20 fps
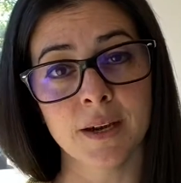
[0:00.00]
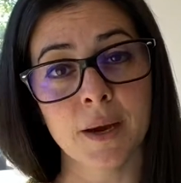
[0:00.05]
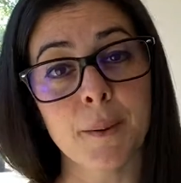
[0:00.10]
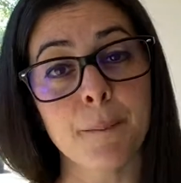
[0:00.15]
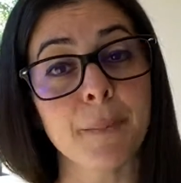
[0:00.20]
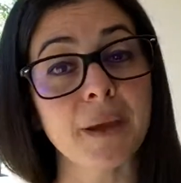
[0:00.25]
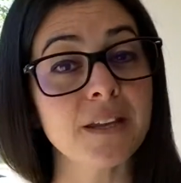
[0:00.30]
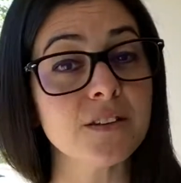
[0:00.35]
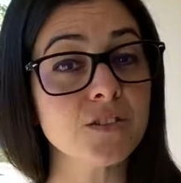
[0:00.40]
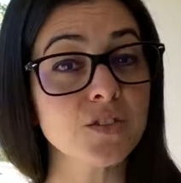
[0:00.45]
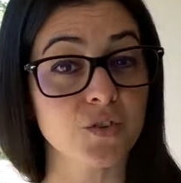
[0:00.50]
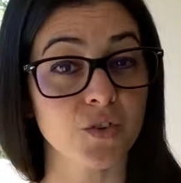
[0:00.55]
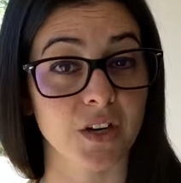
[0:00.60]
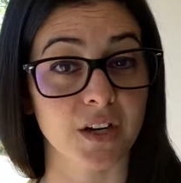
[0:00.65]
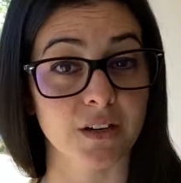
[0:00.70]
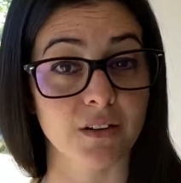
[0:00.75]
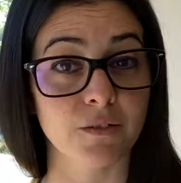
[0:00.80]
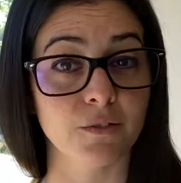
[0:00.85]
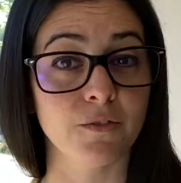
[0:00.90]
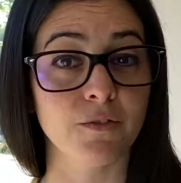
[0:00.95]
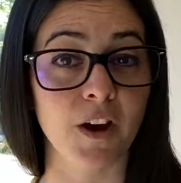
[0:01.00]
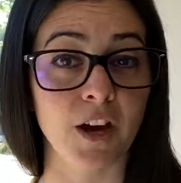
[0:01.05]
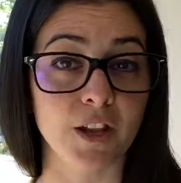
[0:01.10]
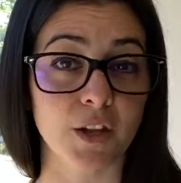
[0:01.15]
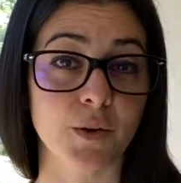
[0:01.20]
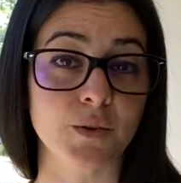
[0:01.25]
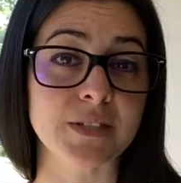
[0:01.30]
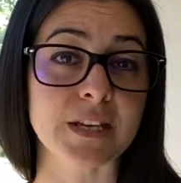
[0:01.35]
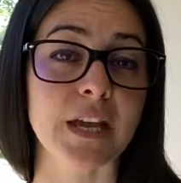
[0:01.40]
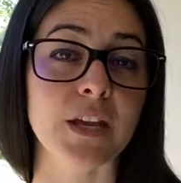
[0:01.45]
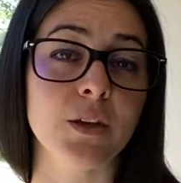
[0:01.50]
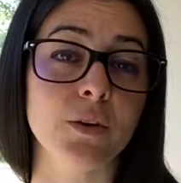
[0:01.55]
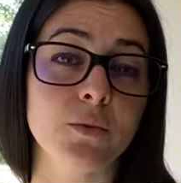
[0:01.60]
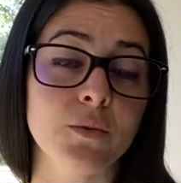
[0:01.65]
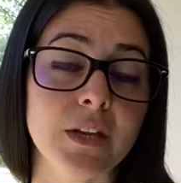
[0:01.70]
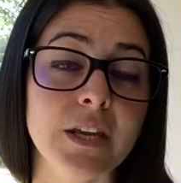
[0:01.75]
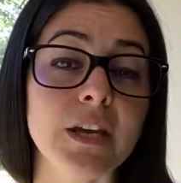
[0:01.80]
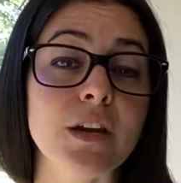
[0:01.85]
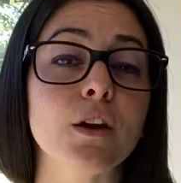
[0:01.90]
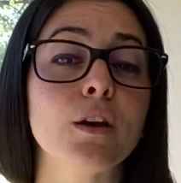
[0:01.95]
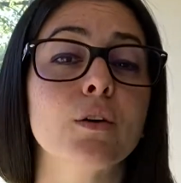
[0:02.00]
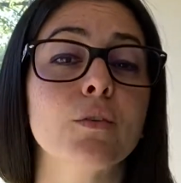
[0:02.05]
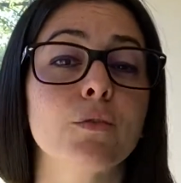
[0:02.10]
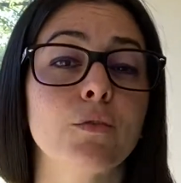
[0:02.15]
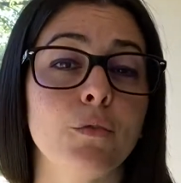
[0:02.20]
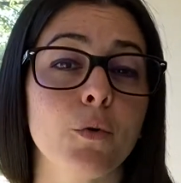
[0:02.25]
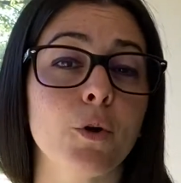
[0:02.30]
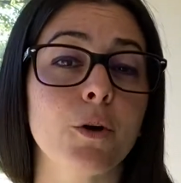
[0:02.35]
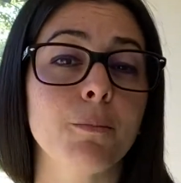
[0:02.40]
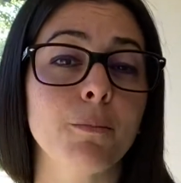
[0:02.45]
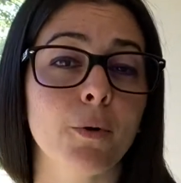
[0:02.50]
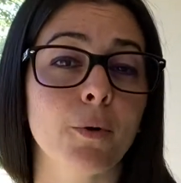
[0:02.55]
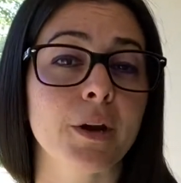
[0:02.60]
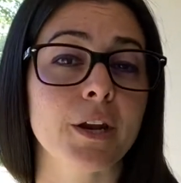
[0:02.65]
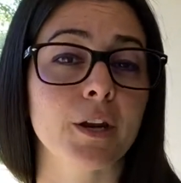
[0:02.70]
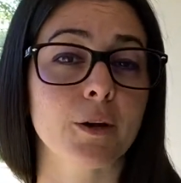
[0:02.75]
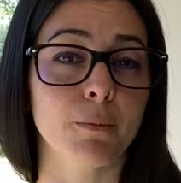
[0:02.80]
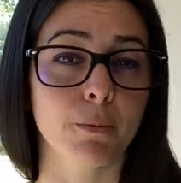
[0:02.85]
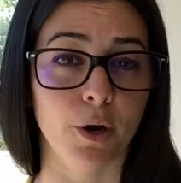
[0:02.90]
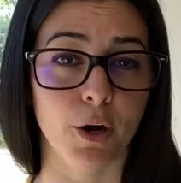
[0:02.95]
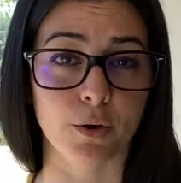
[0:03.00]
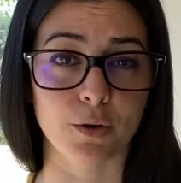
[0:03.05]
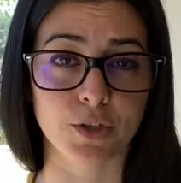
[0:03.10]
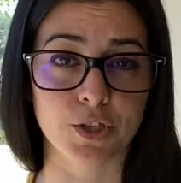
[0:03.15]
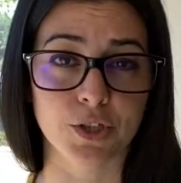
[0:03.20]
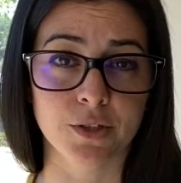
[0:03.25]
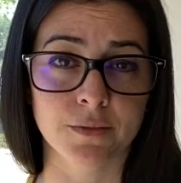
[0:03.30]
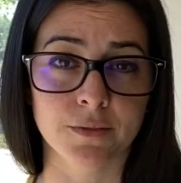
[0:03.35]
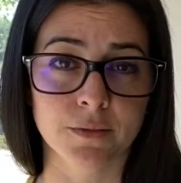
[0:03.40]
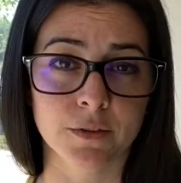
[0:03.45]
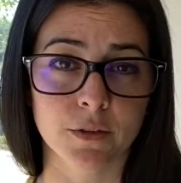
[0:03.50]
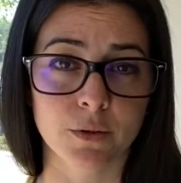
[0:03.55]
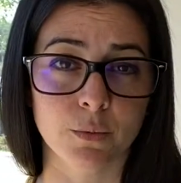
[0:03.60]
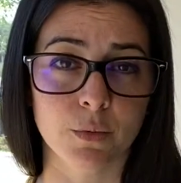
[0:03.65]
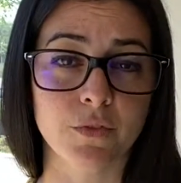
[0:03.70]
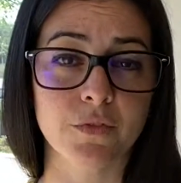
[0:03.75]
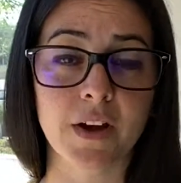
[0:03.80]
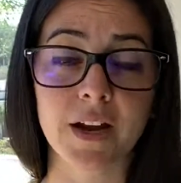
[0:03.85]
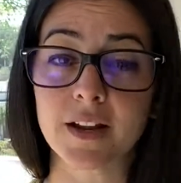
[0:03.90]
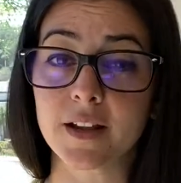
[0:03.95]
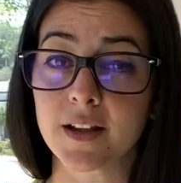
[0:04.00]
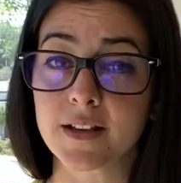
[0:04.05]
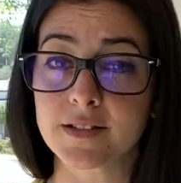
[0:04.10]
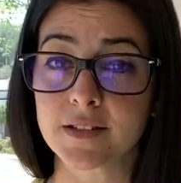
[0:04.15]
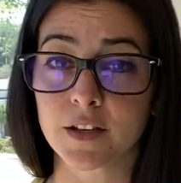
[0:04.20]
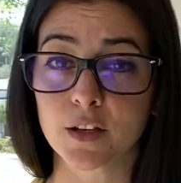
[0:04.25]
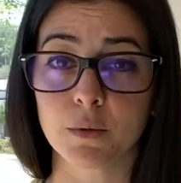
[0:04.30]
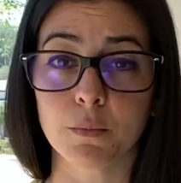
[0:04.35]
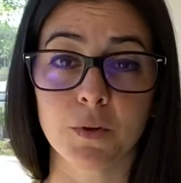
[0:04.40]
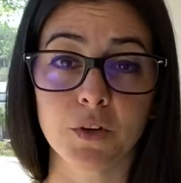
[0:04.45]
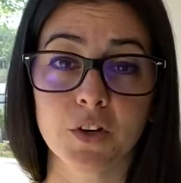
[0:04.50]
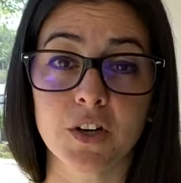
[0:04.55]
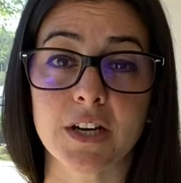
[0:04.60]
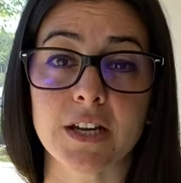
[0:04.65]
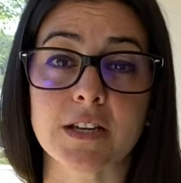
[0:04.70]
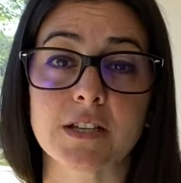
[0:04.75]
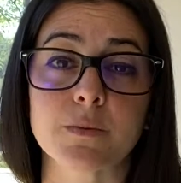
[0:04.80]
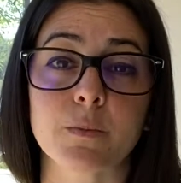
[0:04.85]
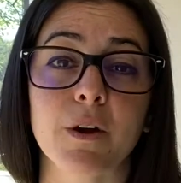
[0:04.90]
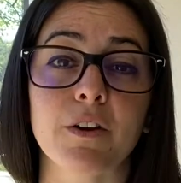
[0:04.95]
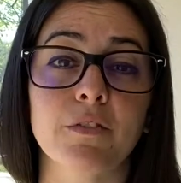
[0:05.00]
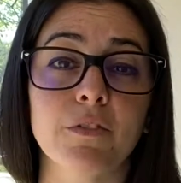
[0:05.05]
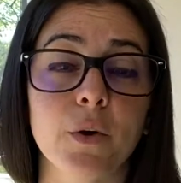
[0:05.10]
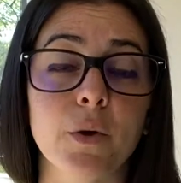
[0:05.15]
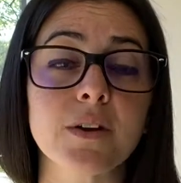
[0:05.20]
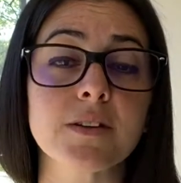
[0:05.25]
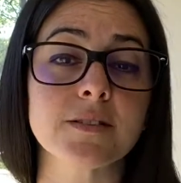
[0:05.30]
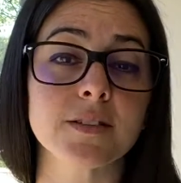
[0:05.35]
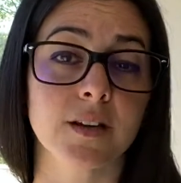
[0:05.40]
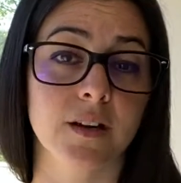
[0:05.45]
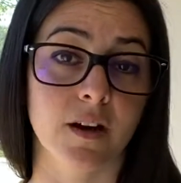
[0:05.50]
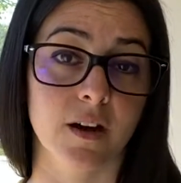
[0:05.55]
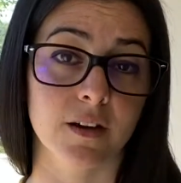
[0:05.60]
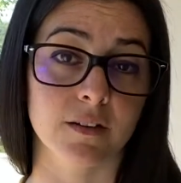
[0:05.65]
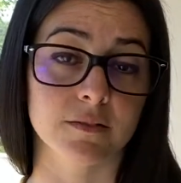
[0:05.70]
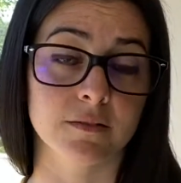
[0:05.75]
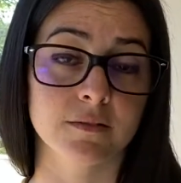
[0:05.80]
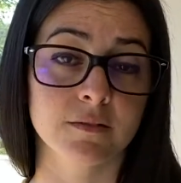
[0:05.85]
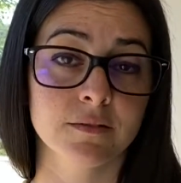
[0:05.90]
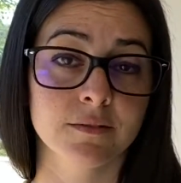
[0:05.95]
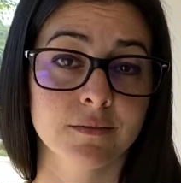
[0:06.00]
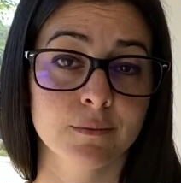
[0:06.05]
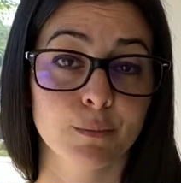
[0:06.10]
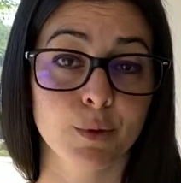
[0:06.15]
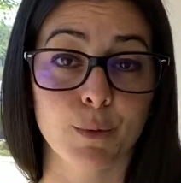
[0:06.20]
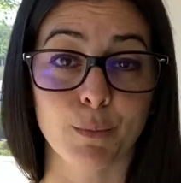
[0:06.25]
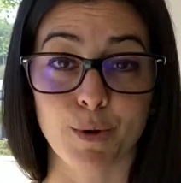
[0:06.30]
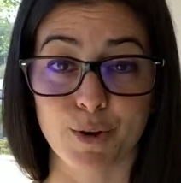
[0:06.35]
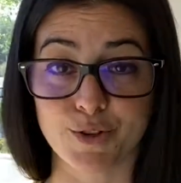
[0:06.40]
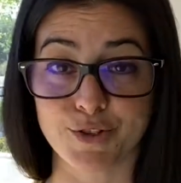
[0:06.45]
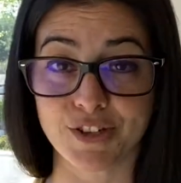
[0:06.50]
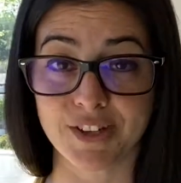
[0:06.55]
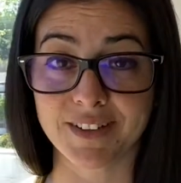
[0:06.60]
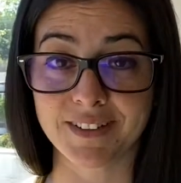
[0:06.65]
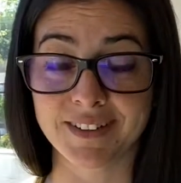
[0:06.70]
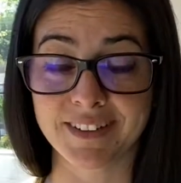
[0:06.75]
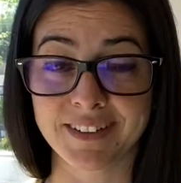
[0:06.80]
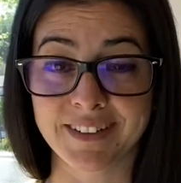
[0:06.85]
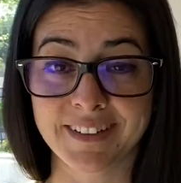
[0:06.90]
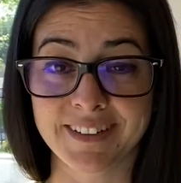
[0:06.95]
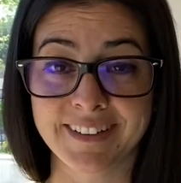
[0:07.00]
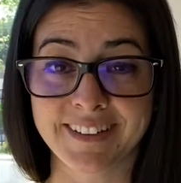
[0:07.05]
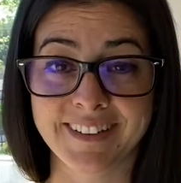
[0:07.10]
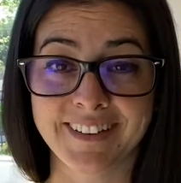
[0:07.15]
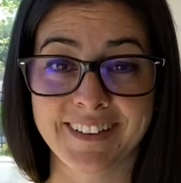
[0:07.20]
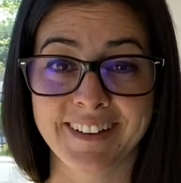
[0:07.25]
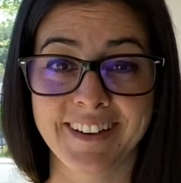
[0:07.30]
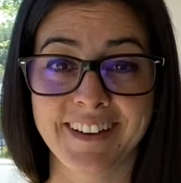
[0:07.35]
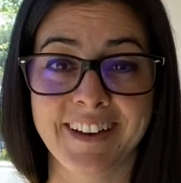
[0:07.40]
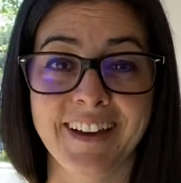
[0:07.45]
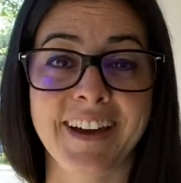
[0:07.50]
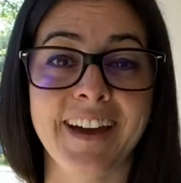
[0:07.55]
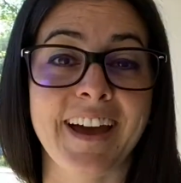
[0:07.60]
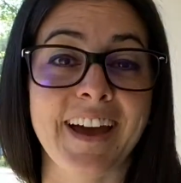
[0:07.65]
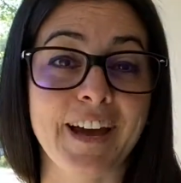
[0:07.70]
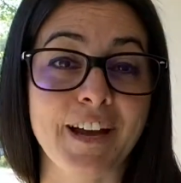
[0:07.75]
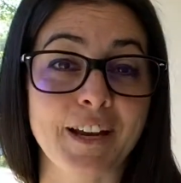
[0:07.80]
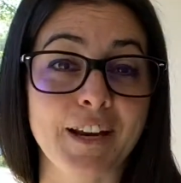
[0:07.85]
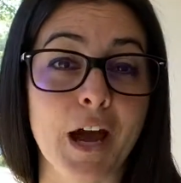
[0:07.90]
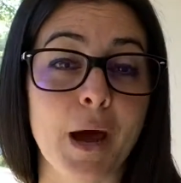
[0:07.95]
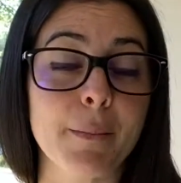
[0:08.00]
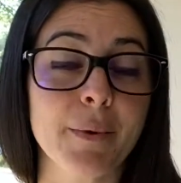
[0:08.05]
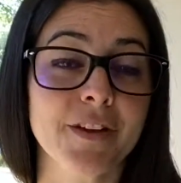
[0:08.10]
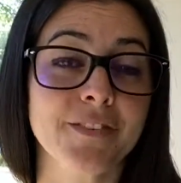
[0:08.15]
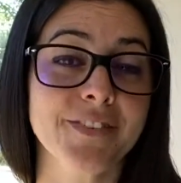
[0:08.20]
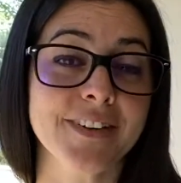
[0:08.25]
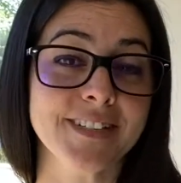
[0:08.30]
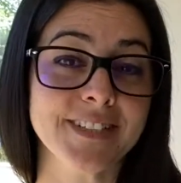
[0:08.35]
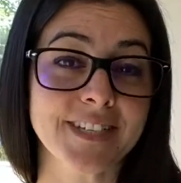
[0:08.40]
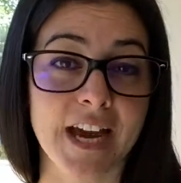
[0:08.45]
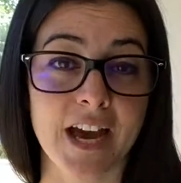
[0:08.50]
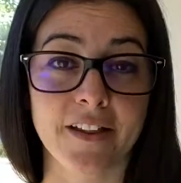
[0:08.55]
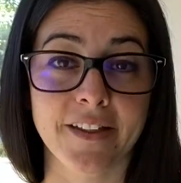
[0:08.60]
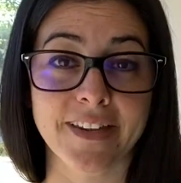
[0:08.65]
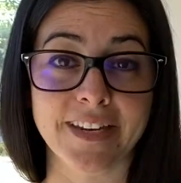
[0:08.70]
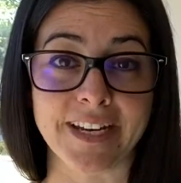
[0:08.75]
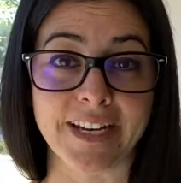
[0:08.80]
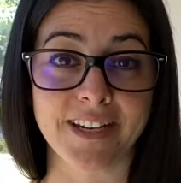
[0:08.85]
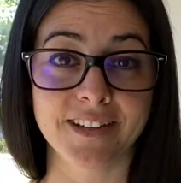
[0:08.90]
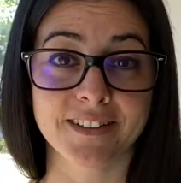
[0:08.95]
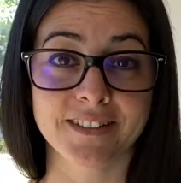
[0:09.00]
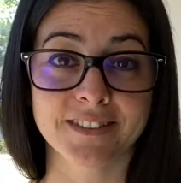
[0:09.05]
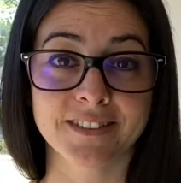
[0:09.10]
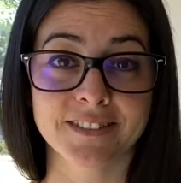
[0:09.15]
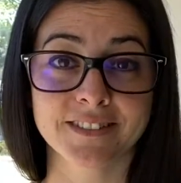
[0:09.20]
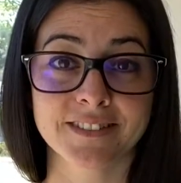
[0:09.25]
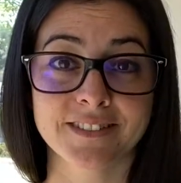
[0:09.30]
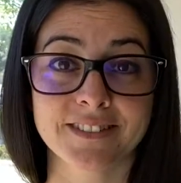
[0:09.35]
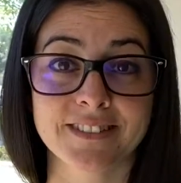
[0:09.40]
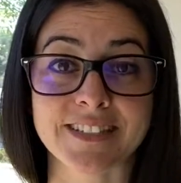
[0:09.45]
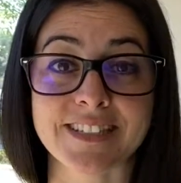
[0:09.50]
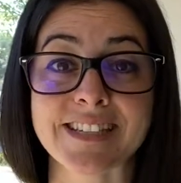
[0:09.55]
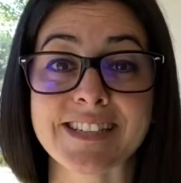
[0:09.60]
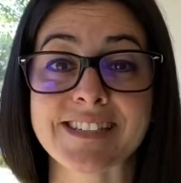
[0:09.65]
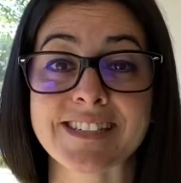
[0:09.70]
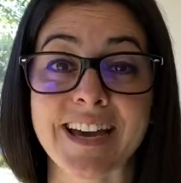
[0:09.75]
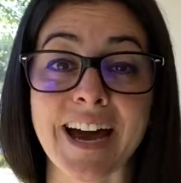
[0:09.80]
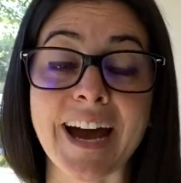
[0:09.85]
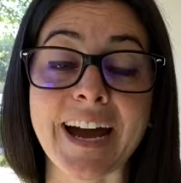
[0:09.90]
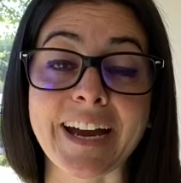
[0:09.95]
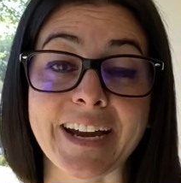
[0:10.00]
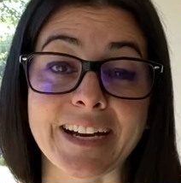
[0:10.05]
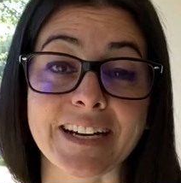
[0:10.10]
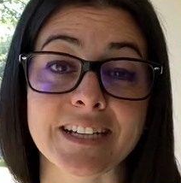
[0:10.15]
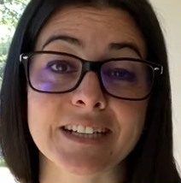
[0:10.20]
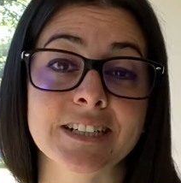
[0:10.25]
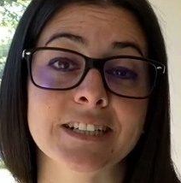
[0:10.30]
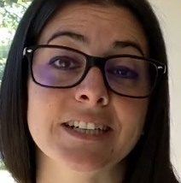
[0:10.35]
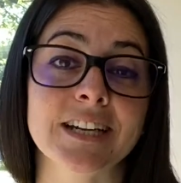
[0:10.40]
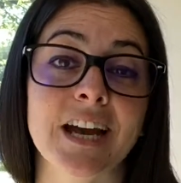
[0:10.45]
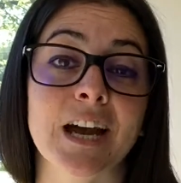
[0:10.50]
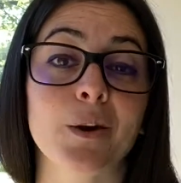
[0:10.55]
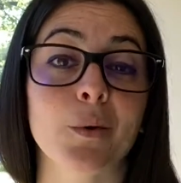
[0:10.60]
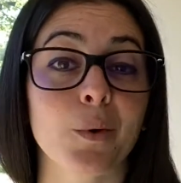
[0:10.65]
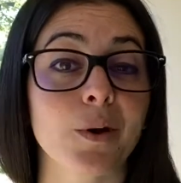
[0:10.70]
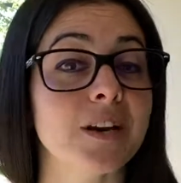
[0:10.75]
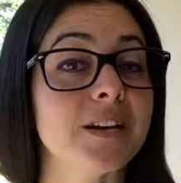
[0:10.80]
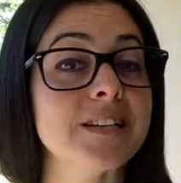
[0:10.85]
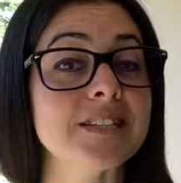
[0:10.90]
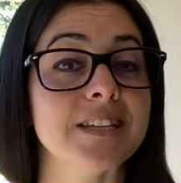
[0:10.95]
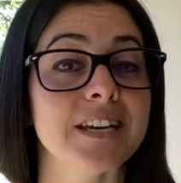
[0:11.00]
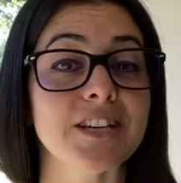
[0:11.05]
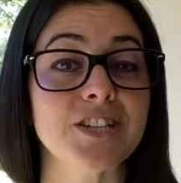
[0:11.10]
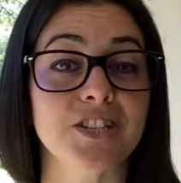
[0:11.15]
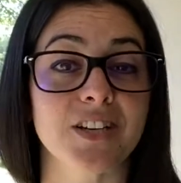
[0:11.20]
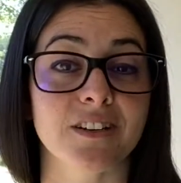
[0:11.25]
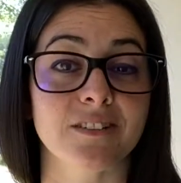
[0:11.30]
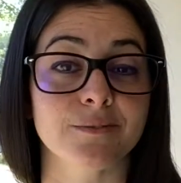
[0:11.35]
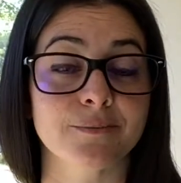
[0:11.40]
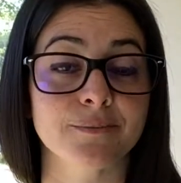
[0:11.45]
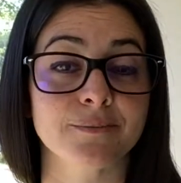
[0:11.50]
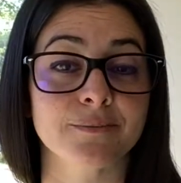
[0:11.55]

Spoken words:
Main Street follows a unique four-point approach, revitalizing communities by focusing on promotion, economic vitality, design, and organization.